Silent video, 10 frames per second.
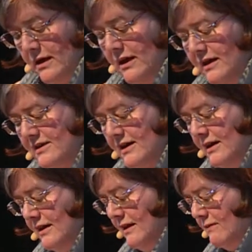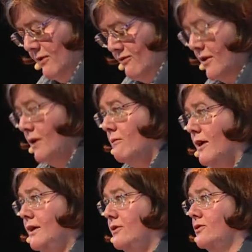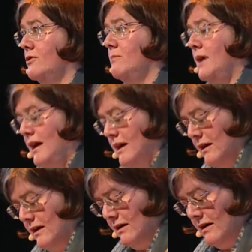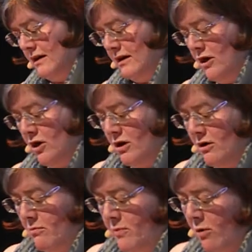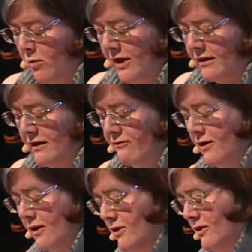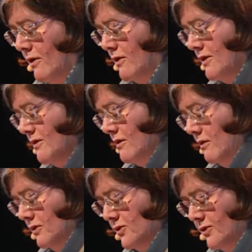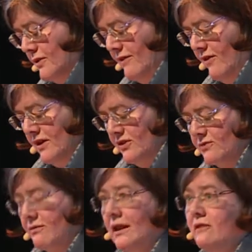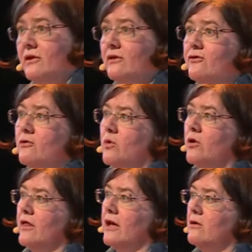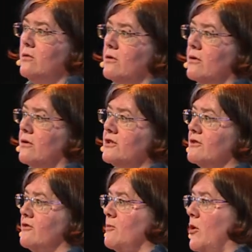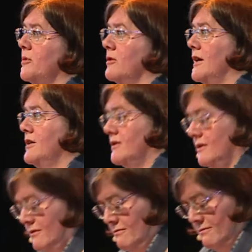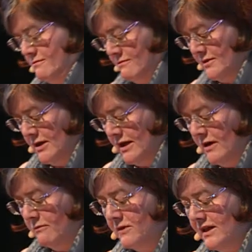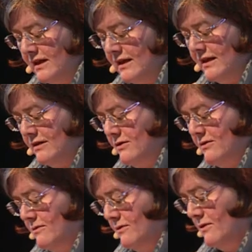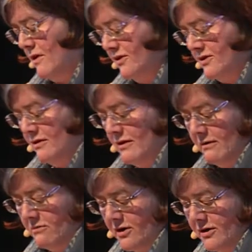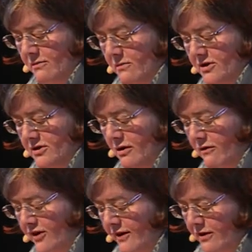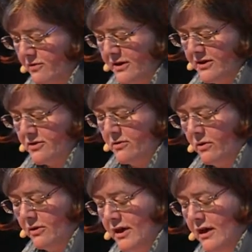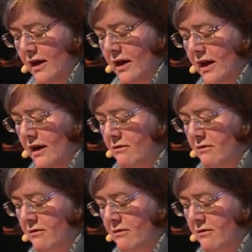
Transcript: It is key that we find ways to make publicly funded art and culture events relevant for more than 2/3 of the population. We need to constantly work towards lowering the threshold and